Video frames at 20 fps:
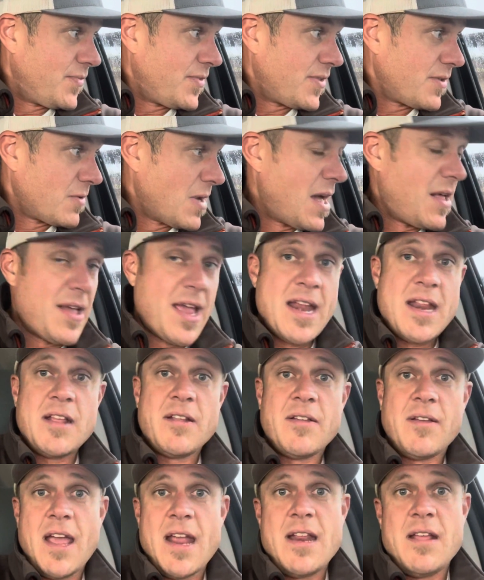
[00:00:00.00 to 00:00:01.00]

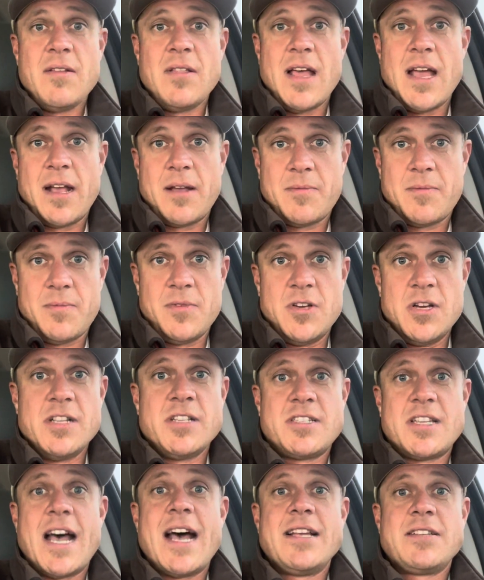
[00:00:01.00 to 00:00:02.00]
any like
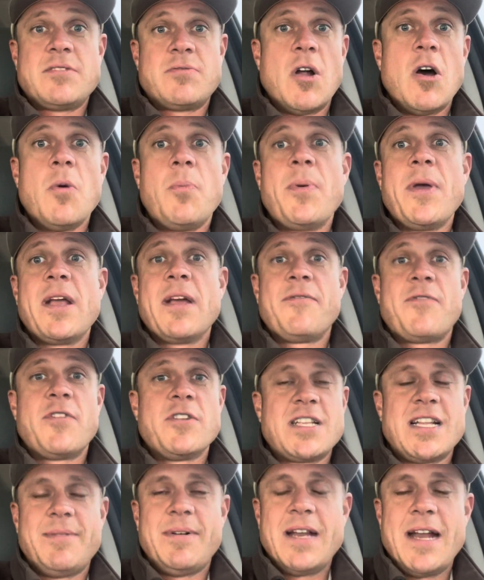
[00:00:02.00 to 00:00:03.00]
good size roping. The
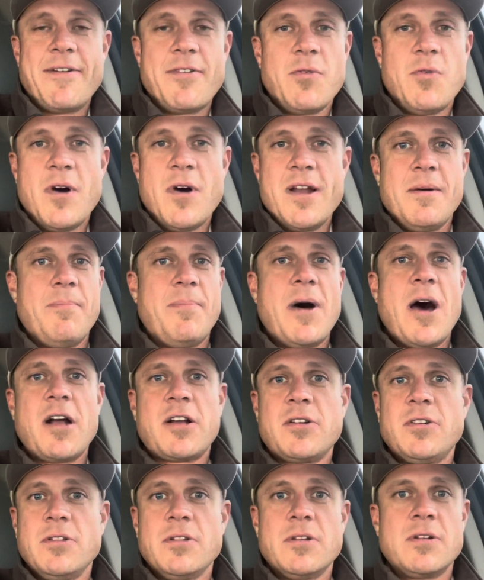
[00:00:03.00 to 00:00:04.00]
first time I'd ever won a
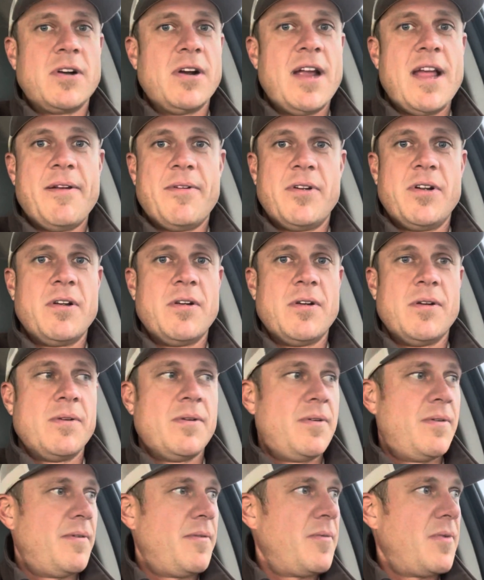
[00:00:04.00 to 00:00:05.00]
buckle or
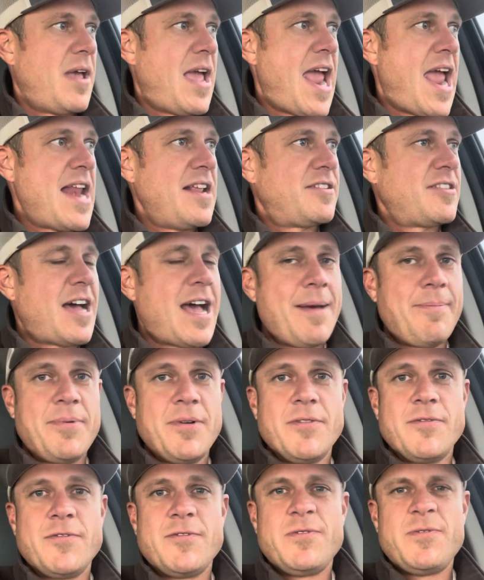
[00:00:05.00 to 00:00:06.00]
any type
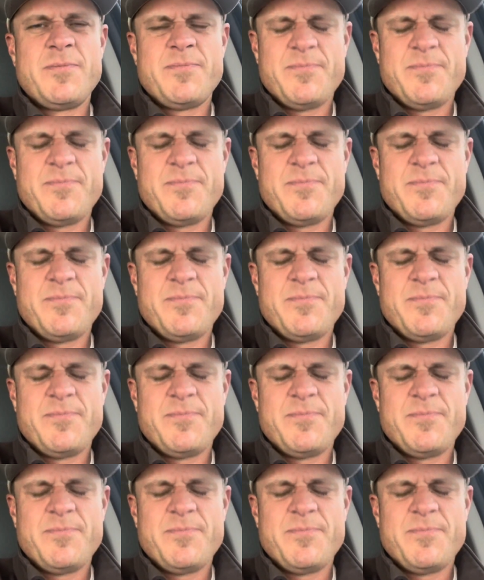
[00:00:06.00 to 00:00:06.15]
of